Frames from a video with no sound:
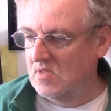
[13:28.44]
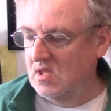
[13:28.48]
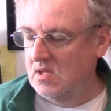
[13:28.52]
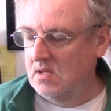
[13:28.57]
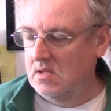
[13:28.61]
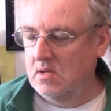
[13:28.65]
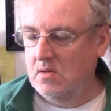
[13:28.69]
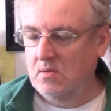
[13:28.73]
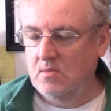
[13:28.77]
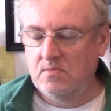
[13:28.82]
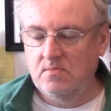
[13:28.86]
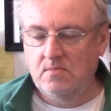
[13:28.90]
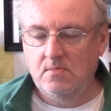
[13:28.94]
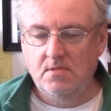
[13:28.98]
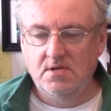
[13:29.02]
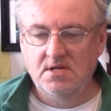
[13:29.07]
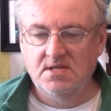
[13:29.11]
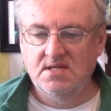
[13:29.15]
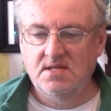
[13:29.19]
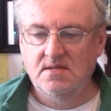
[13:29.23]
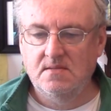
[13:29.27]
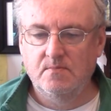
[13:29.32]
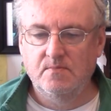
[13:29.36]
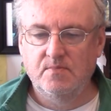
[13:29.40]
you know,
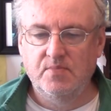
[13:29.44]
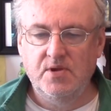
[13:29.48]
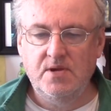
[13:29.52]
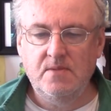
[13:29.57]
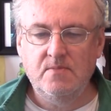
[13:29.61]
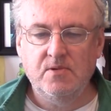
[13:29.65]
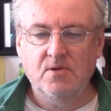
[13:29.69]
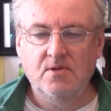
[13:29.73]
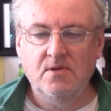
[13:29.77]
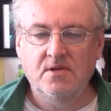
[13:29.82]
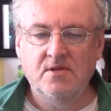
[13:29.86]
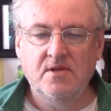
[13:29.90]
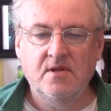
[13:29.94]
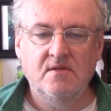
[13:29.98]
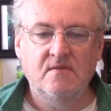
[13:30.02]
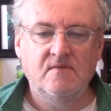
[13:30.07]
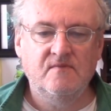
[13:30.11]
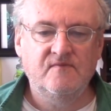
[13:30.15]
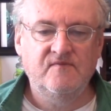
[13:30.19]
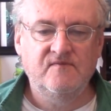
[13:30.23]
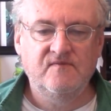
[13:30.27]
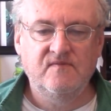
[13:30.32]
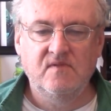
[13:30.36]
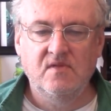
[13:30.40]
people in the
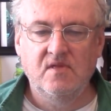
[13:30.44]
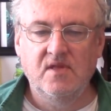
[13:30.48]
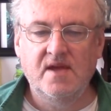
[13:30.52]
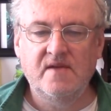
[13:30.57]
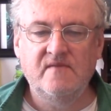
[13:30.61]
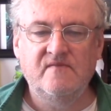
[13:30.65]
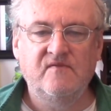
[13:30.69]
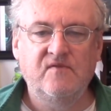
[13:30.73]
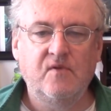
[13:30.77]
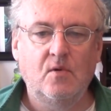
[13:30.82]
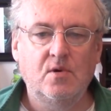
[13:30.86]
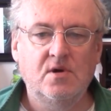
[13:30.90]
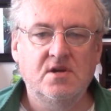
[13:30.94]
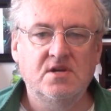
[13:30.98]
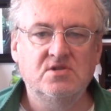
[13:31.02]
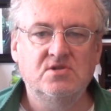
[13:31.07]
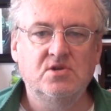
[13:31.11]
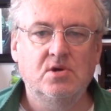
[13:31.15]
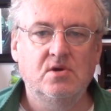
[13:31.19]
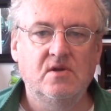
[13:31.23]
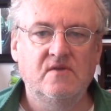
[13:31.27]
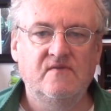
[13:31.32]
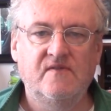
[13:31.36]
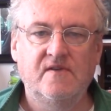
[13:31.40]
late
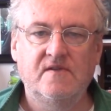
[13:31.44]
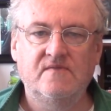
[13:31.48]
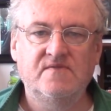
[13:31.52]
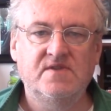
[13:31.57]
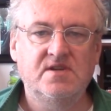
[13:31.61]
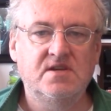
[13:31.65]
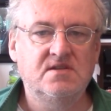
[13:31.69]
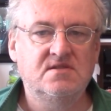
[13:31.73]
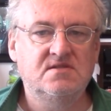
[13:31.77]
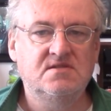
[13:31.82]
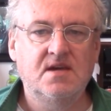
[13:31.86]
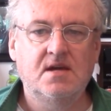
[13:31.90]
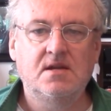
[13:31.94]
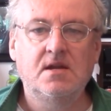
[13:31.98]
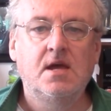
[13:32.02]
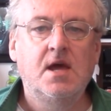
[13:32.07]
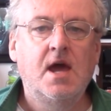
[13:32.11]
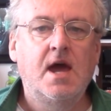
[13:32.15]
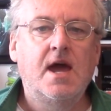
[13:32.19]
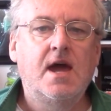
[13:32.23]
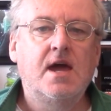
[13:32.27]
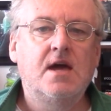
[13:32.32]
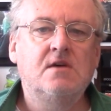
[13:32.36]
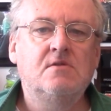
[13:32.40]
40s, early 50s said
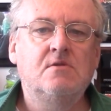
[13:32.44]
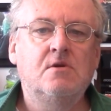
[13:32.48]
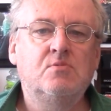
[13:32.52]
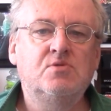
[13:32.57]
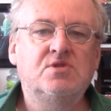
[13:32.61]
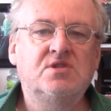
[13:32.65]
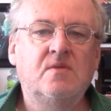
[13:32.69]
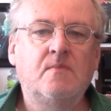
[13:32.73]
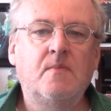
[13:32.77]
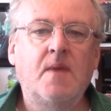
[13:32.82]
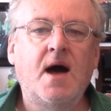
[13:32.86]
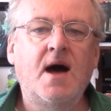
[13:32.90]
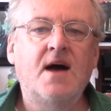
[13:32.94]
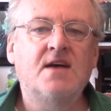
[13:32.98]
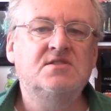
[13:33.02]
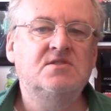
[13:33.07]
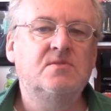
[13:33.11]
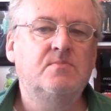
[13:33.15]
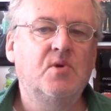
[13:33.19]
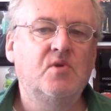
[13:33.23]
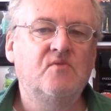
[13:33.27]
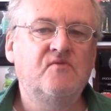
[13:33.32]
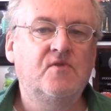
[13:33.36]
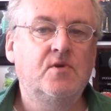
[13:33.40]
it was
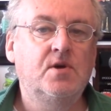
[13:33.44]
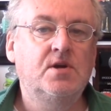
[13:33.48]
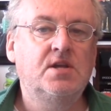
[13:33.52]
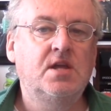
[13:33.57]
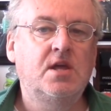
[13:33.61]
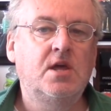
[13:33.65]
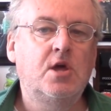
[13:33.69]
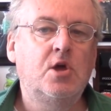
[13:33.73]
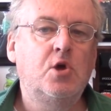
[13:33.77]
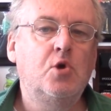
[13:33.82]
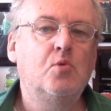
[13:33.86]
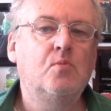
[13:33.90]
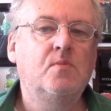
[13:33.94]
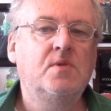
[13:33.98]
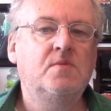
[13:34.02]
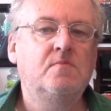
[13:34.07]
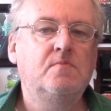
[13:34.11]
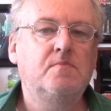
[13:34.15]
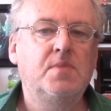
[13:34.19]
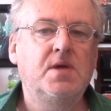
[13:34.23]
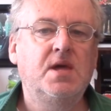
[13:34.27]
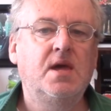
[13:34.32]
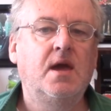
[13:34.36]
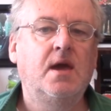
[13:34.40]
impossible for a
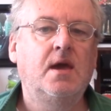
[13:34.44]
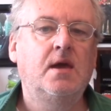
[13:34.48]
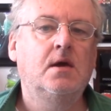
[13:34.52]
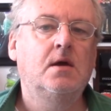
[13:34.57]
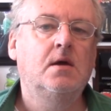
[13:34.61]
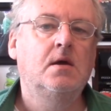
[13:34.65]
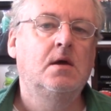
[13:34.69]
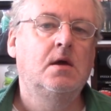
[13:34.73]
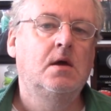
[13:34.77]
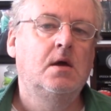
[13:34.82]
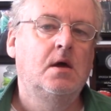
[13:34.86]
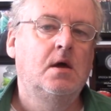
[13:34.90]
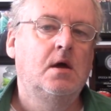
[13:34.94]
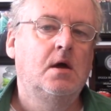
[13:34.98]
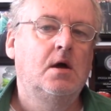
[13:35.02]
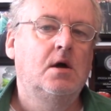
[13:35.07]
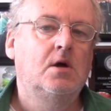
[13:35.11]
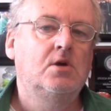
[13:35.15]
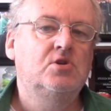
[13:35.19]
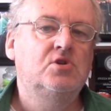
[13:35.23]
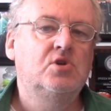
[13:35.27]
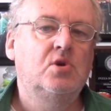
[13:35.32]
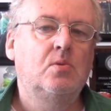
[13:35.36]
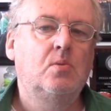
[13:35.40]
human being
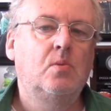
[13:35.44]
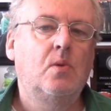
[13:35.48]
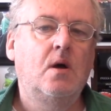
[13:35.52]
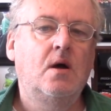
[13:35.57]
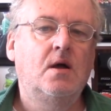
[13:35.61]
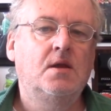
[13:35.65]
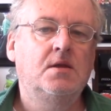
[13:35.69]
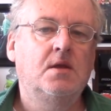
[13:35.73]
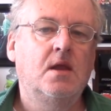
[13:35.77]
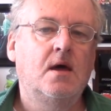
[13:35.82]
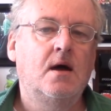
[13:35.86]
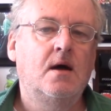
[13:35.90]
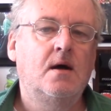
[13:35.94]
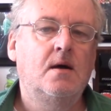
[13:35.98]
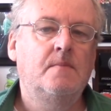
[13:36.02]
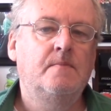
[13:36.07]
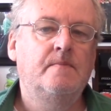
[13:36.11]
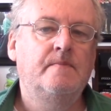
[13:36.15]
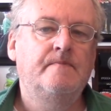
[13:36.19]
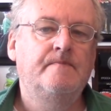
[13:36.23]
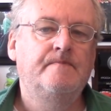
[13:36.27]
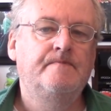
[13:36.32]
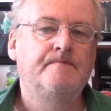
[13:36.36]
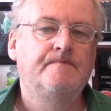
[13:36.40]
to run um,